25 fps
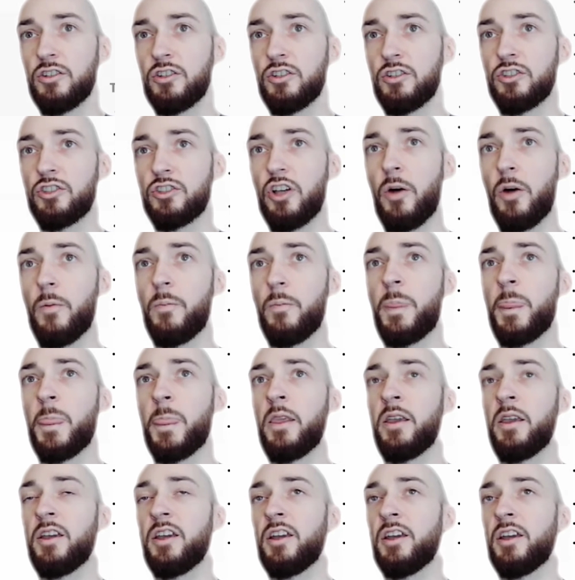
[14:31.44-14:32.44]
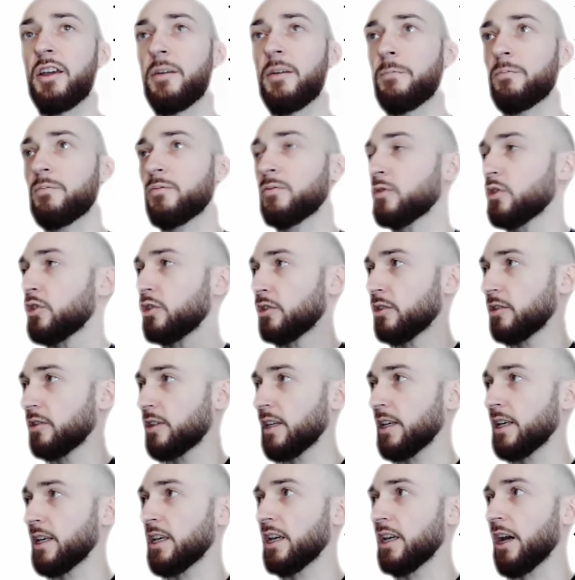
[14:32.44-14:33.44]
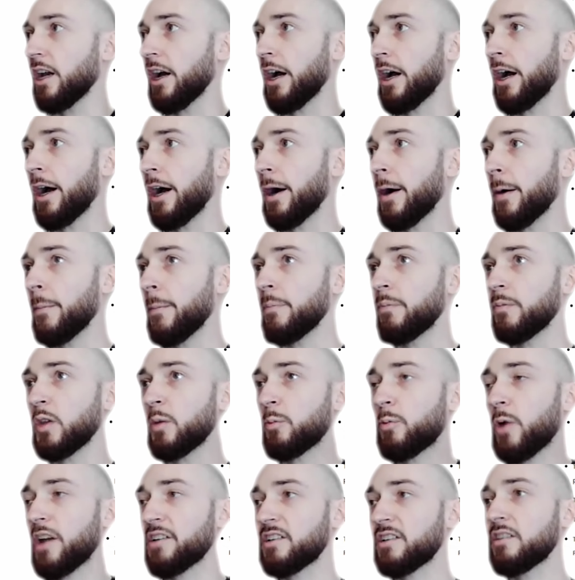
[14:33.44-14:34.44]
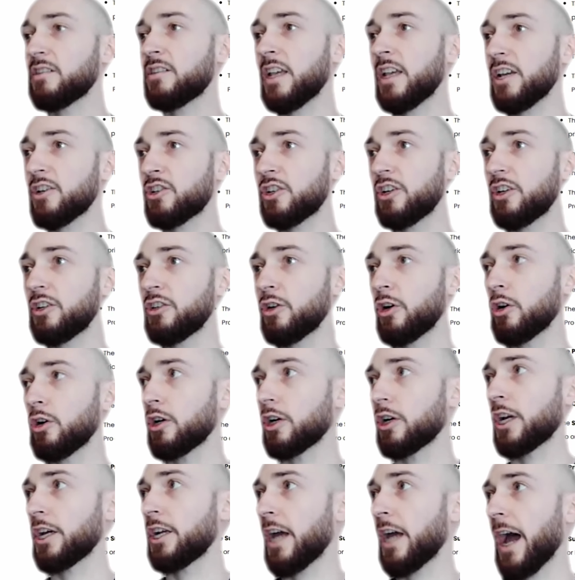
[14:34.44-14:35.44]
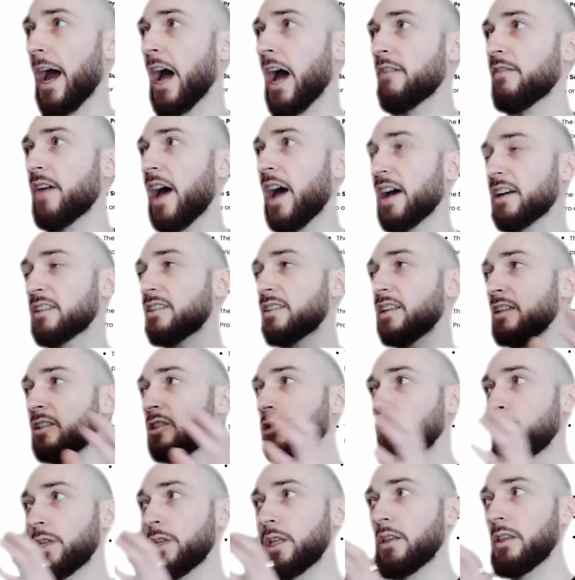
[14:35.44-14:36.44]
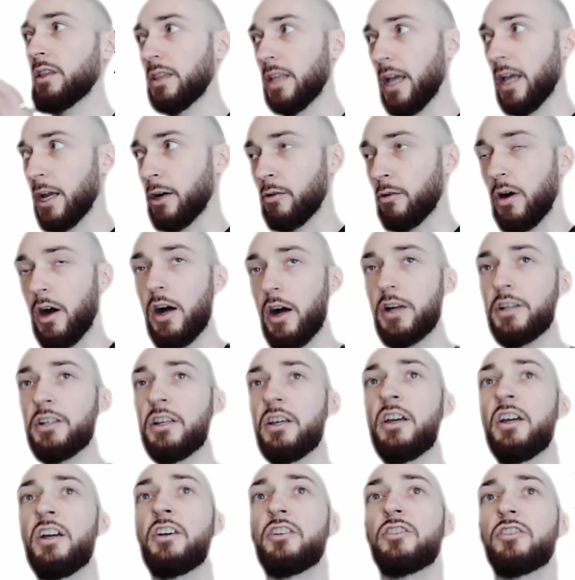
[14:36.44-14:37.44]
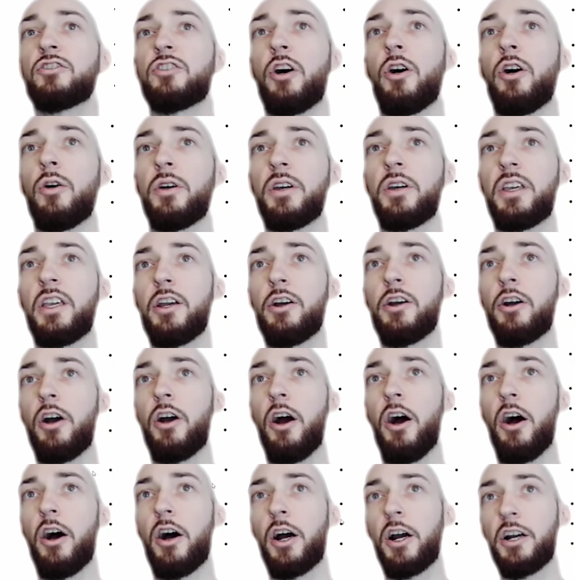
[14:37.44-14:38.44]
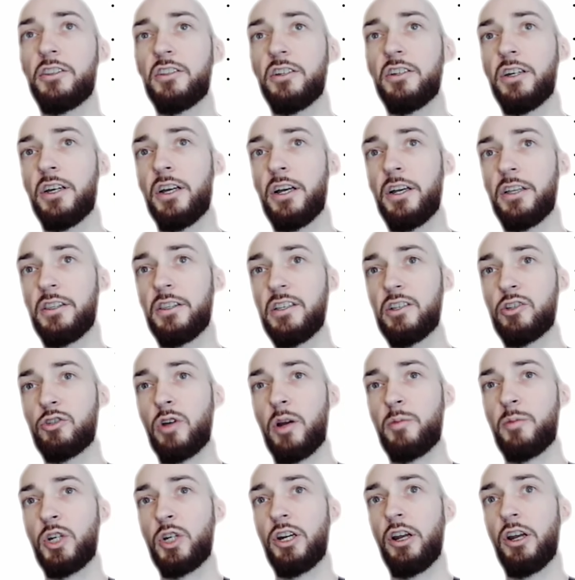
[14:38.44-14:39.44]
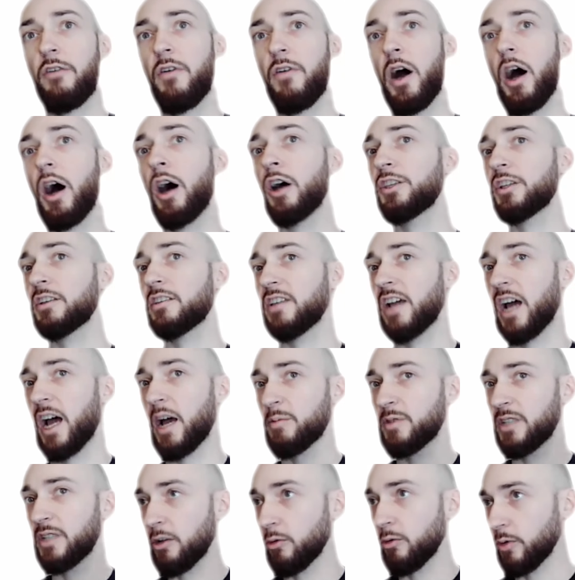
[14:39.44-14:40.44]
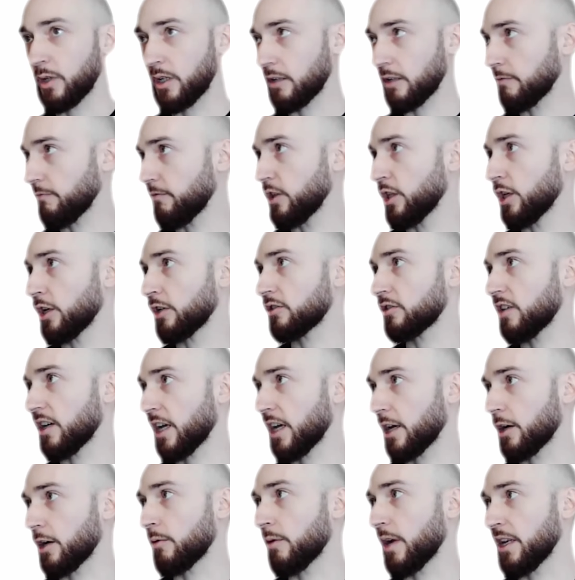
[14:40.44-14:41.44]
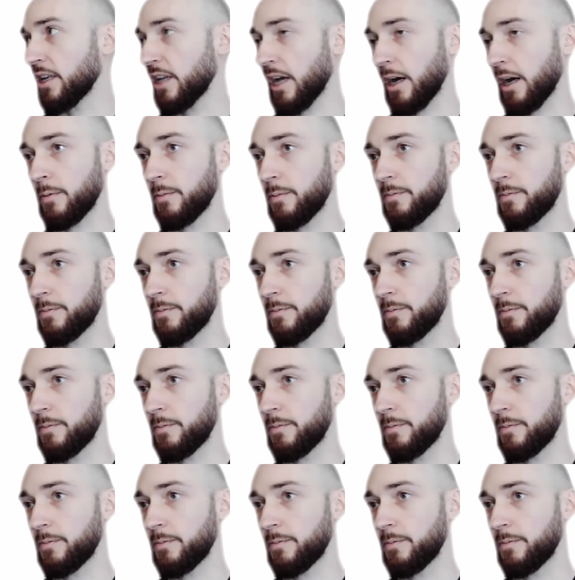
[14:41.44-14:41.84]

So the presentation, you're going to have access to it later on. So here are the description of all the tabs that we've looked together right now.